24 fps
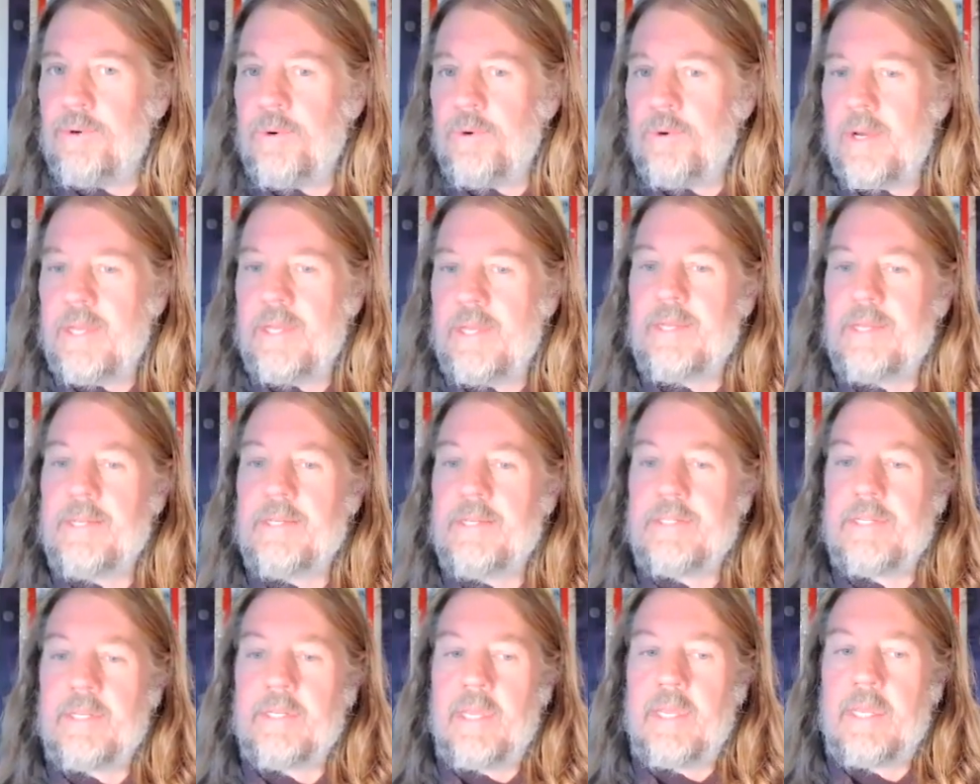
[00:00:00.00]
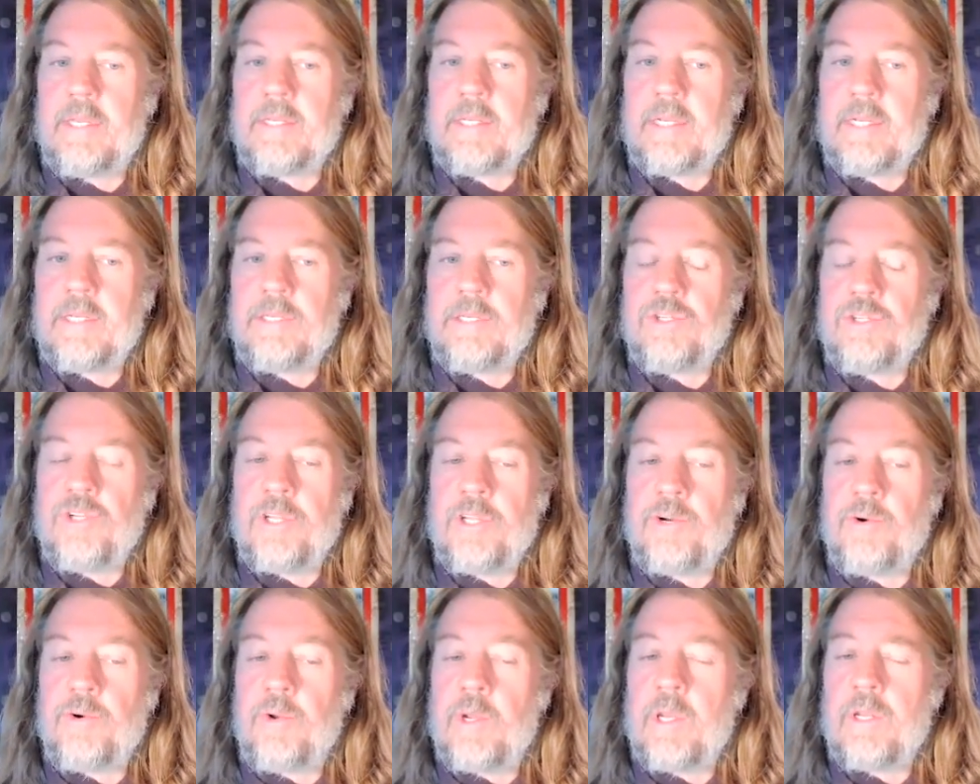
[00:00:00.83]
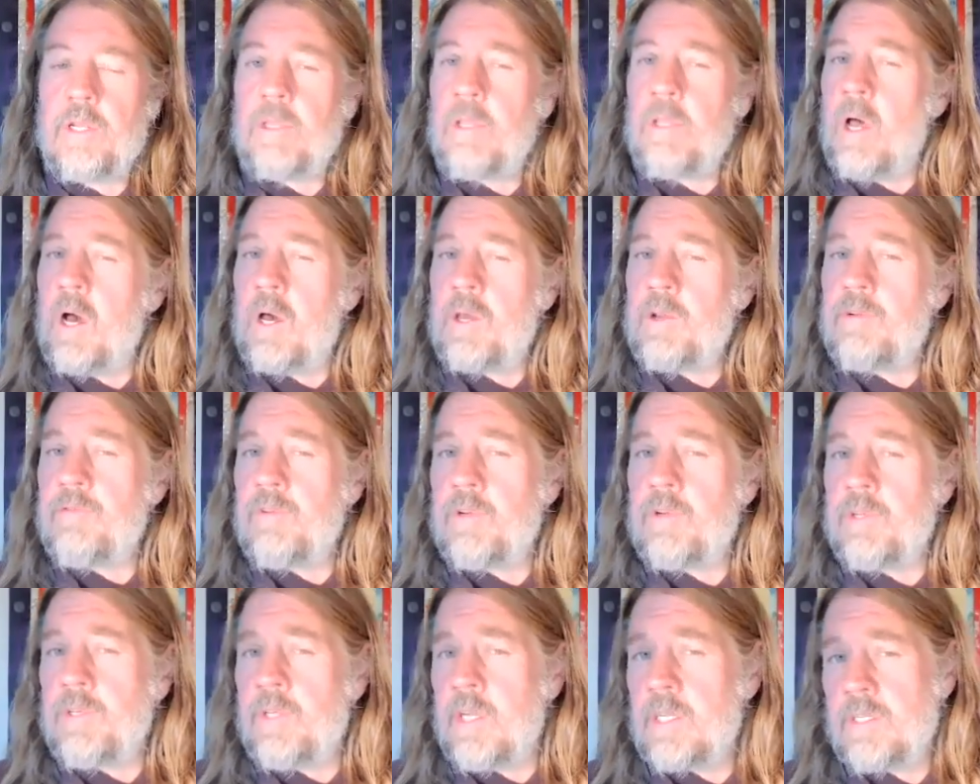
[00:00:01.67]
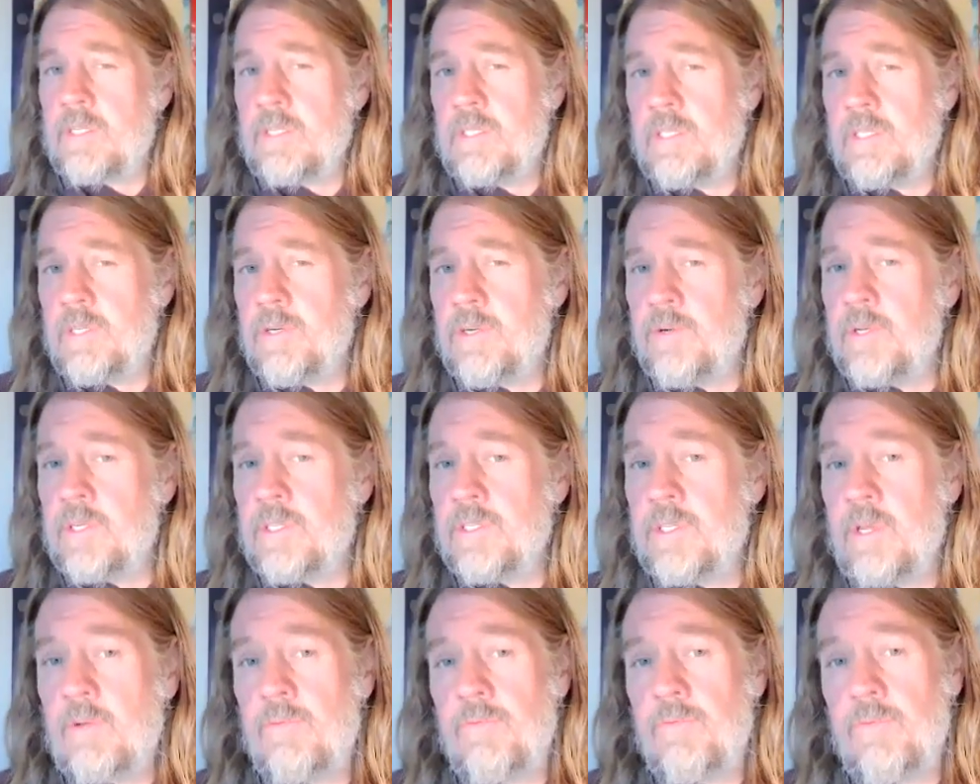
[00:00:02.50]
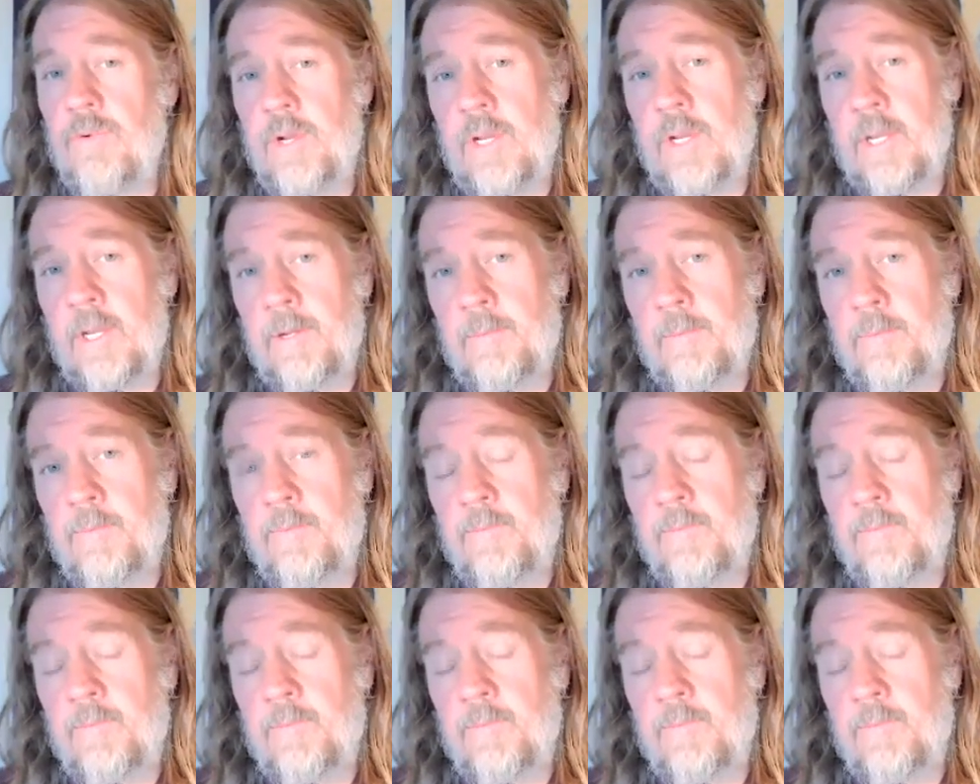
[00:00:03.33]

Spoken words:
ways, and can generate a lot of unnecessary suffering